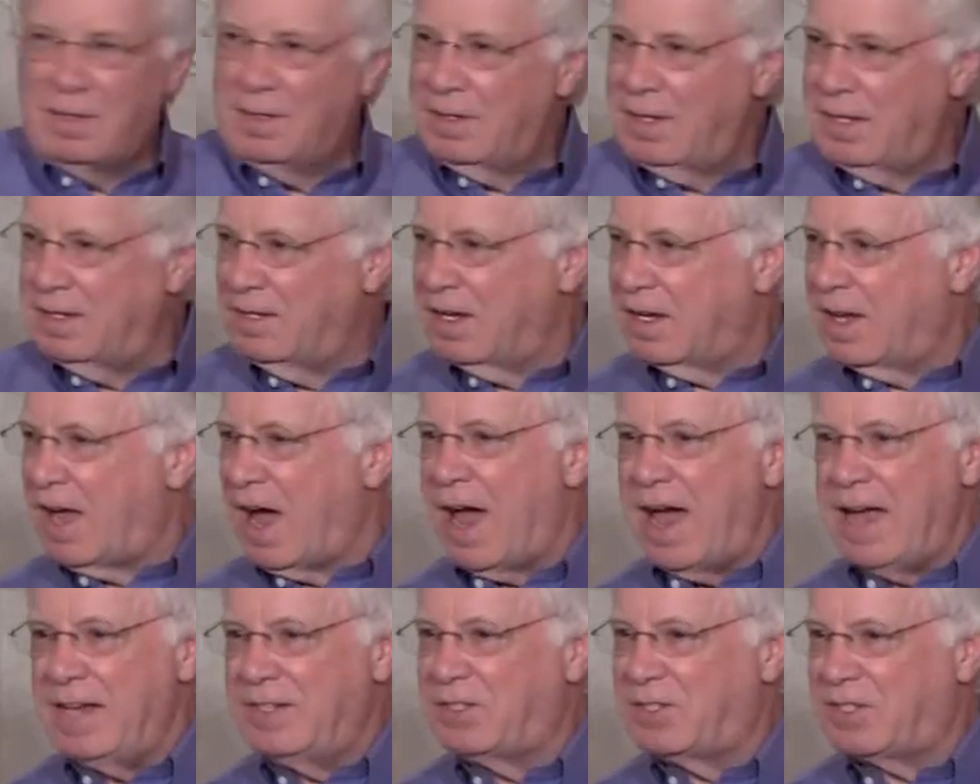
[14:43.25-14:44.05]
And the
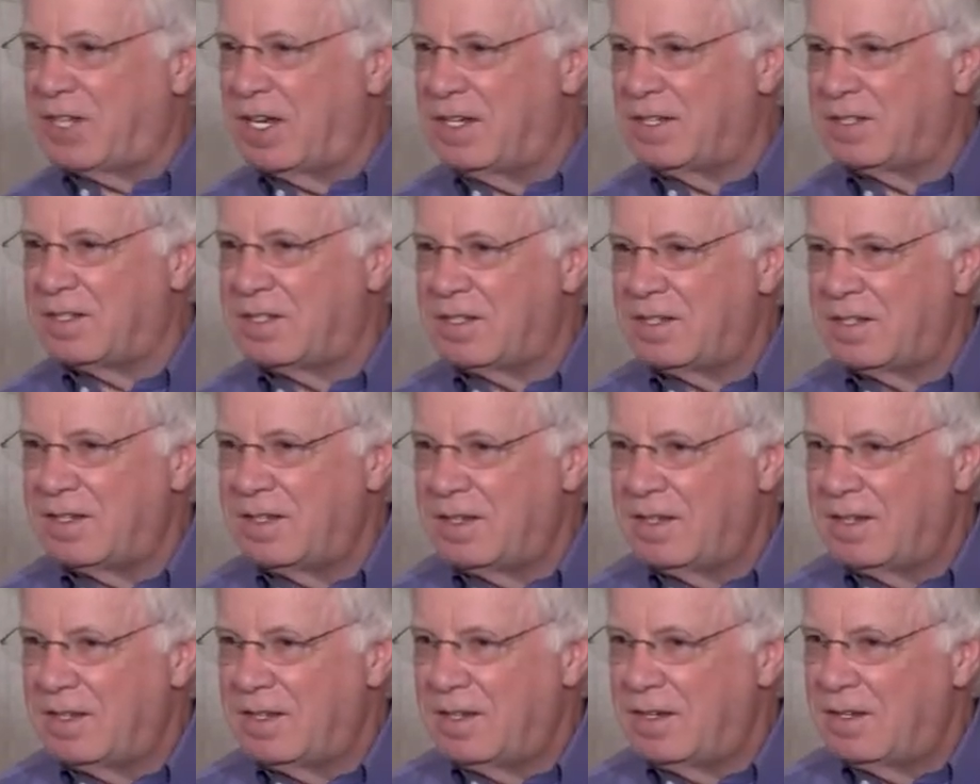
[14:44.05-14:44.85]
guide says,
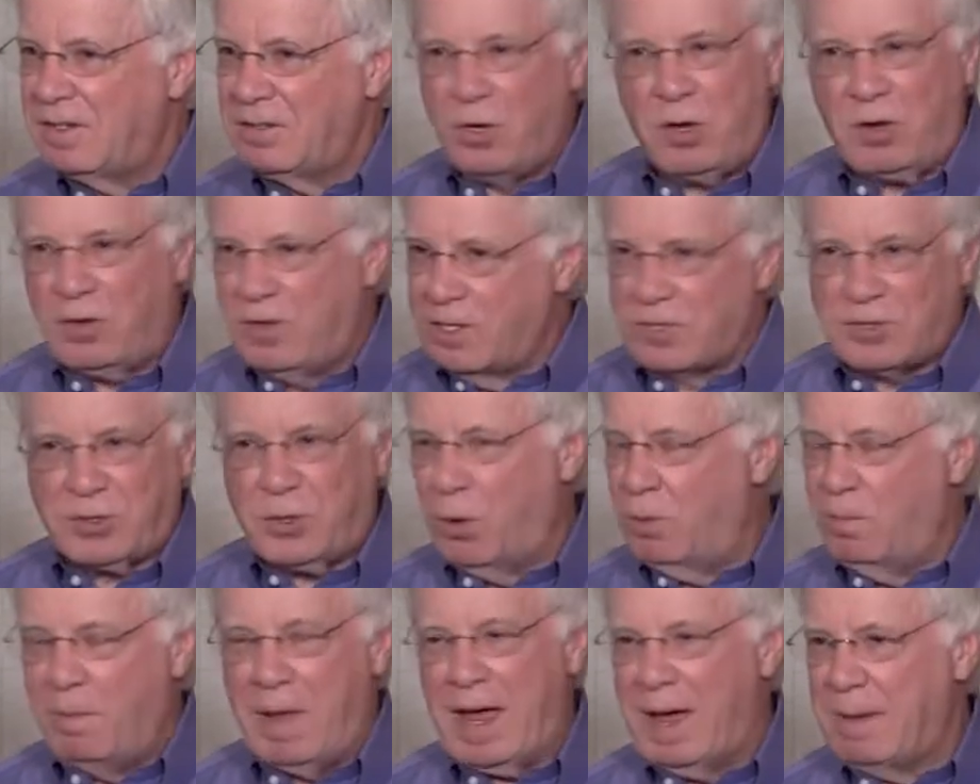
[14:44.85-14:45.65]
No, there's
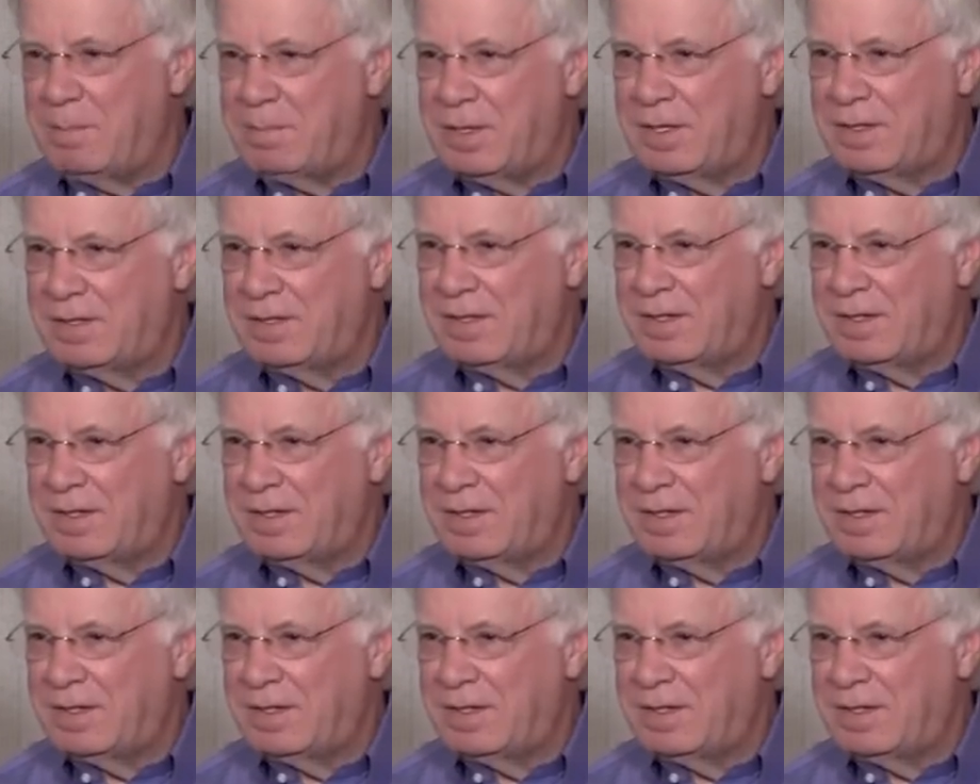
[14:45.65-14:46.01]
no map.